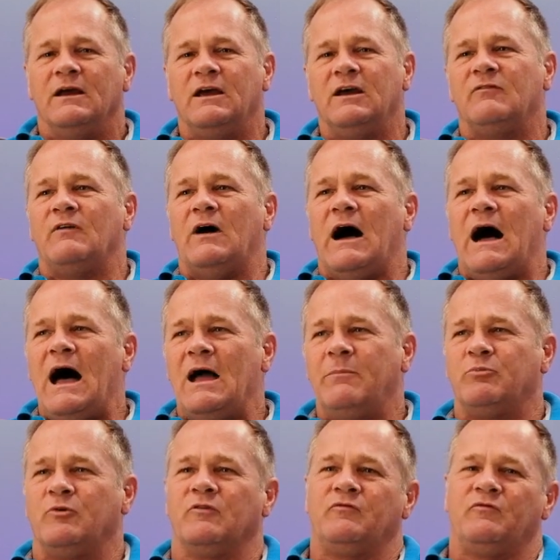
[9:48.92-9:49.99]
If I
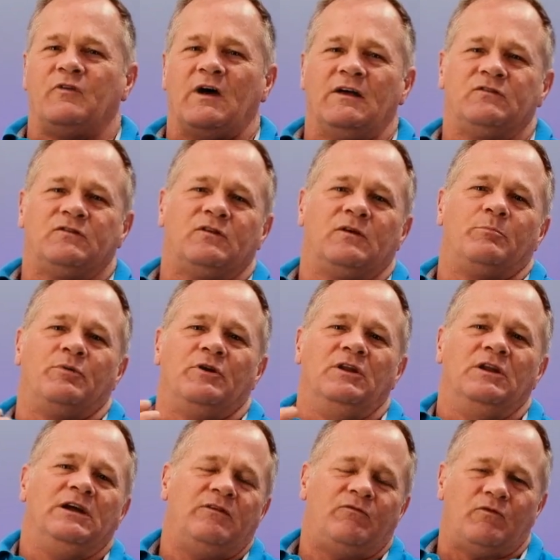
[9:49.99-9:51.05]
professed
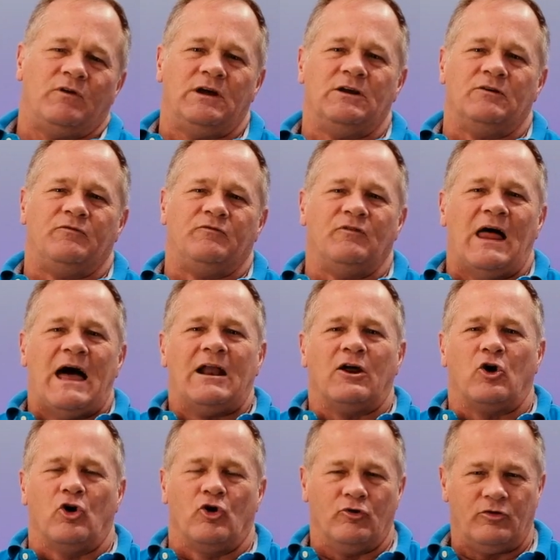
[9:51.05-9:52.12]
belief in a flat
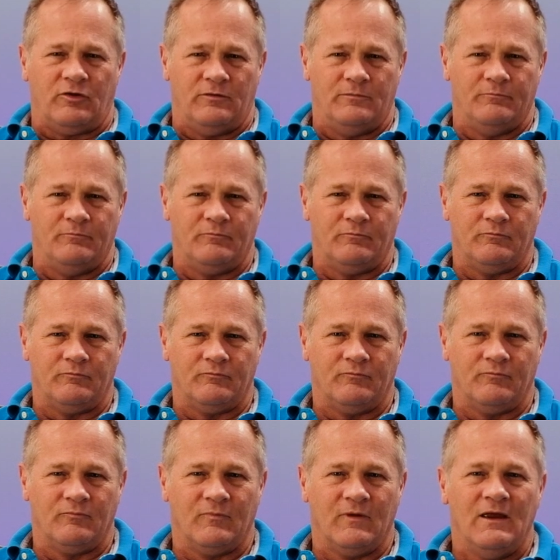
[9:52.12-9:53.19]
earth
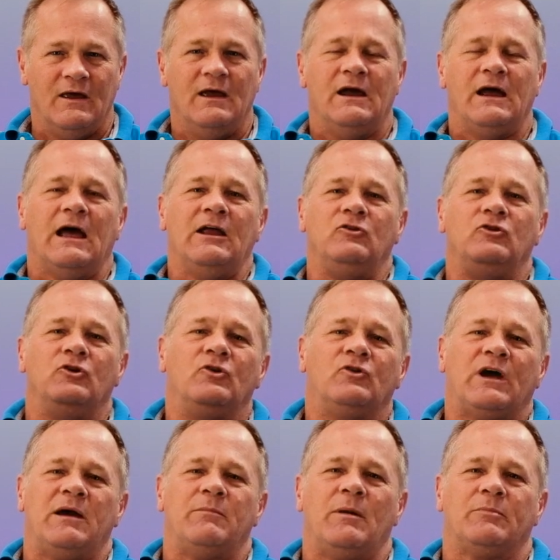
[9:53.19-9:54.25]
and you
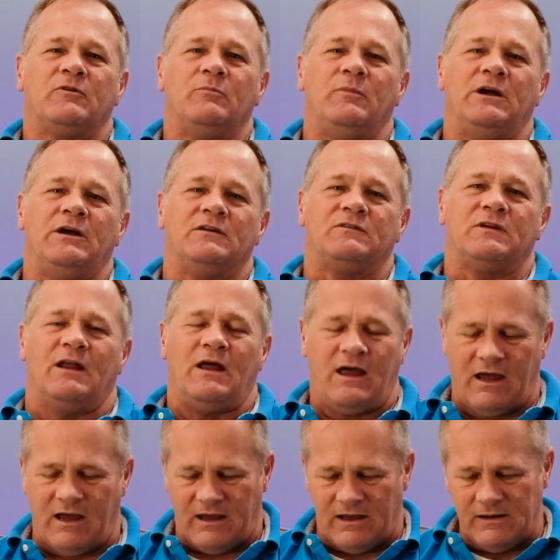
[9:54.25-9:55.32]
came up to me and said,
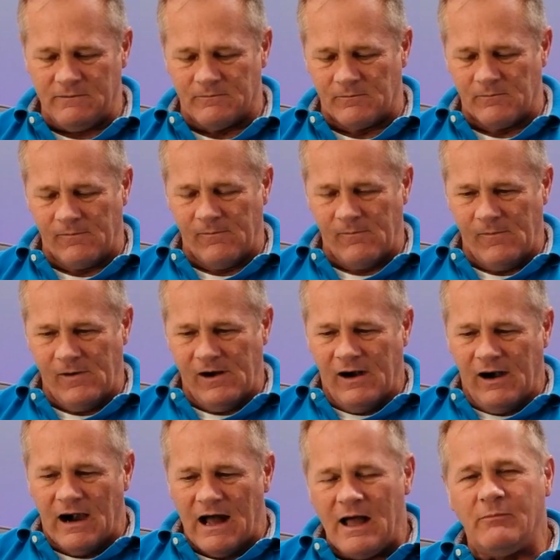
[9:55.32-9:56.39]
hey,
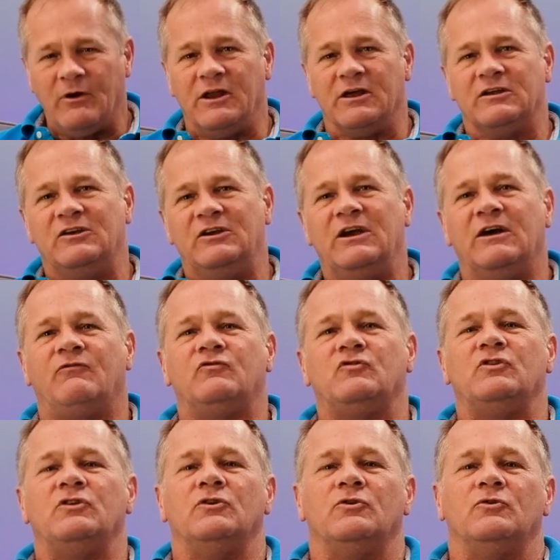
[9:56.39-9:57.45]
I'm going to gift
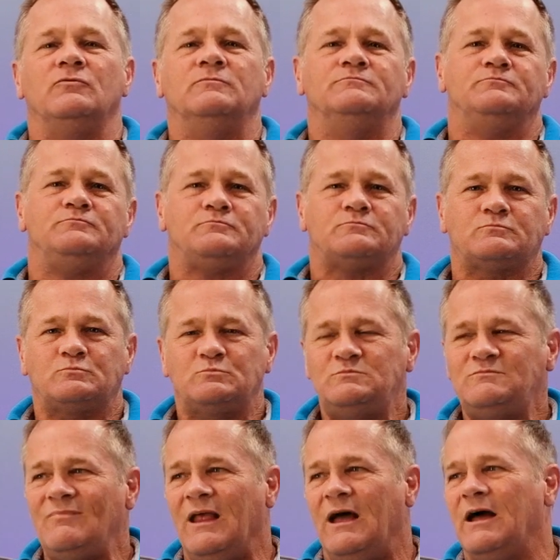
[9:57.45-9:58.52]
you
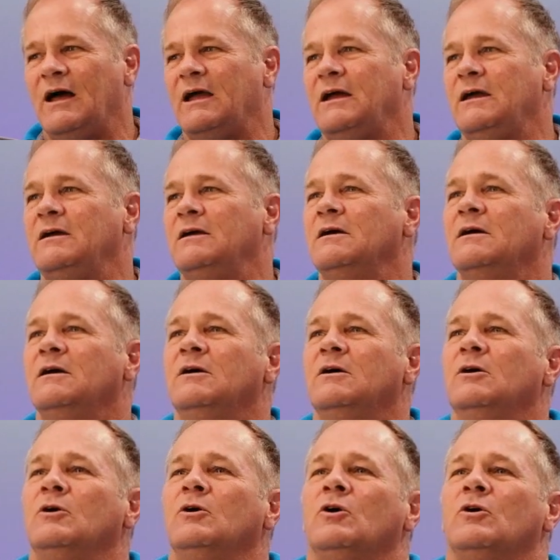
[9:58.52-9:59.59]
a
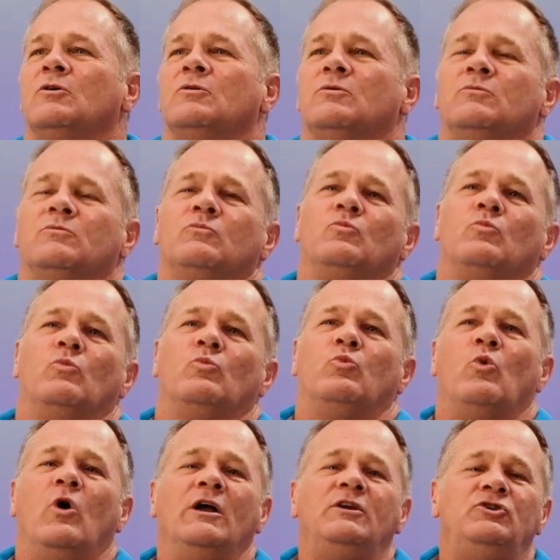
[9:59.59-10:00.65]

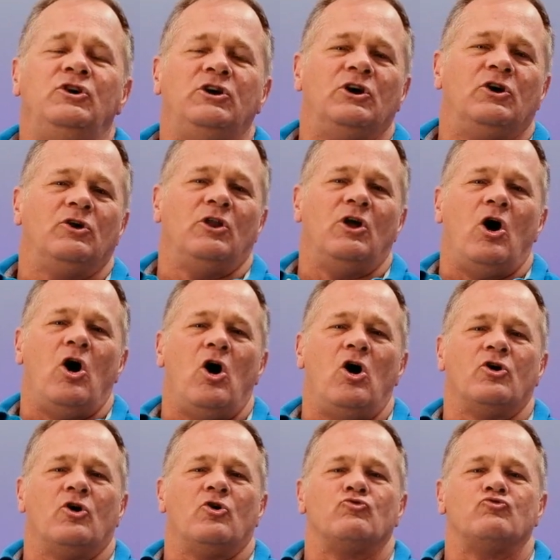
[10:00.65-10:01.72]
one year
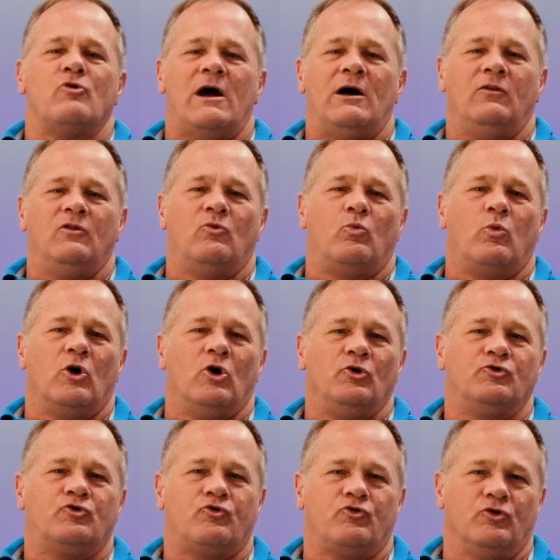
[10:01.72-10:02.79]
long around the
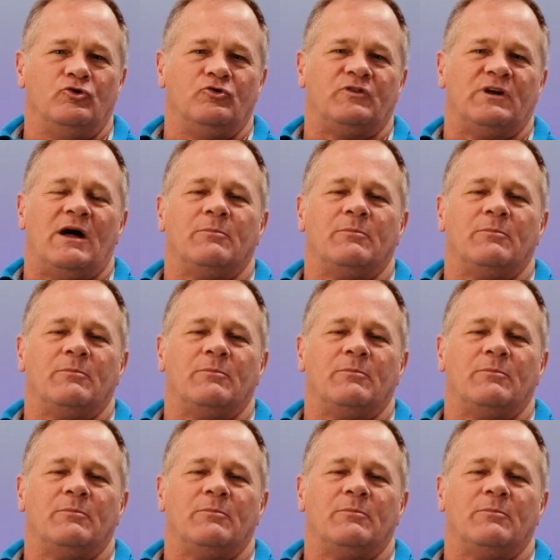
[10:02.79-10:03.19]
world cruise and